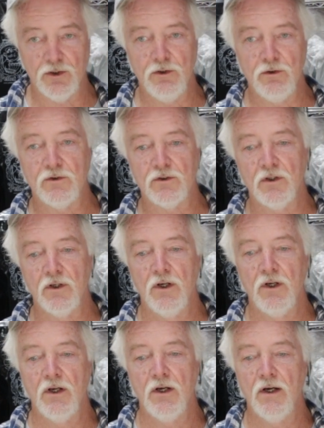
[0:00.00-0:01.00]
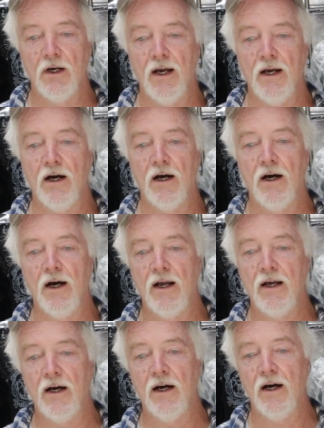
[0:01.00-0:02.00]
dudes
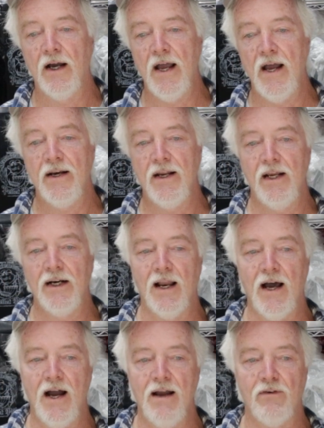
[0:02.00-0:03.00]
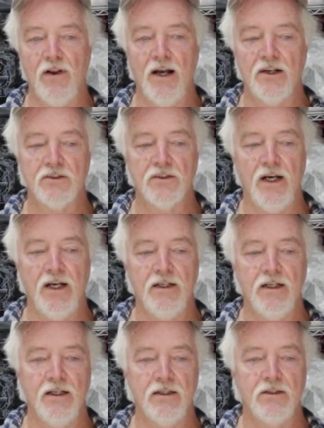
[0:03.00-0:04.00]
had a live last night,
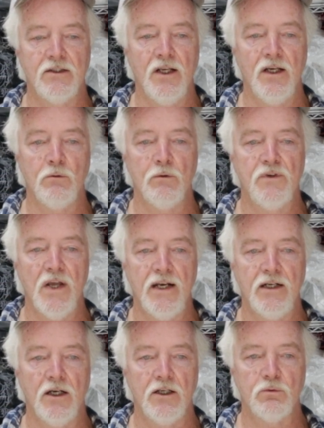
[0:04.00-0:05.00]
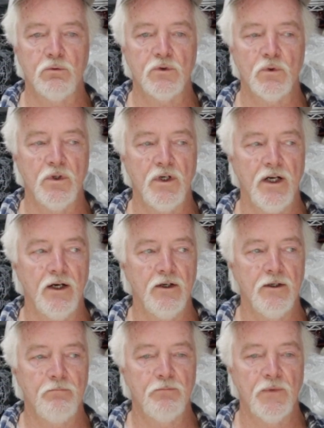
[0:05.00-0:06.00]
and Kent with Daddy Dutch was on there,
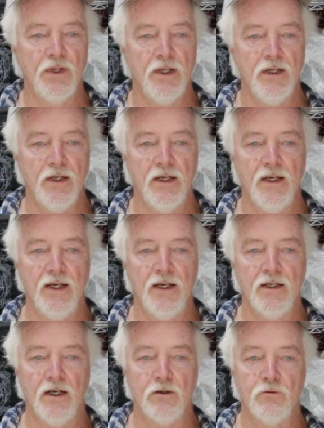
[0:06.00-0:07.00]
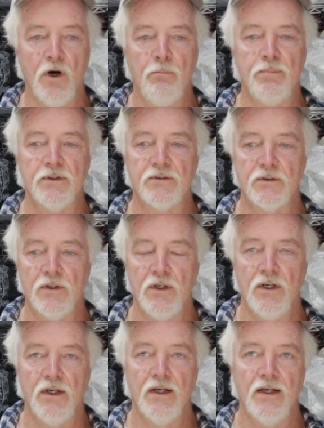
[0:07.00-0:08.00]
and Grumpus,
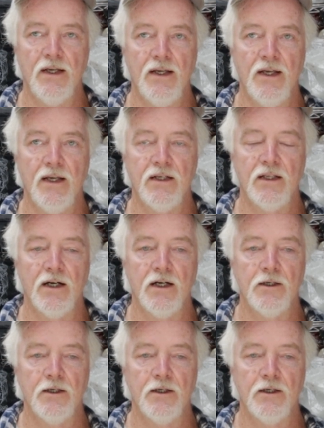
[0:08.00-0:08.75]
and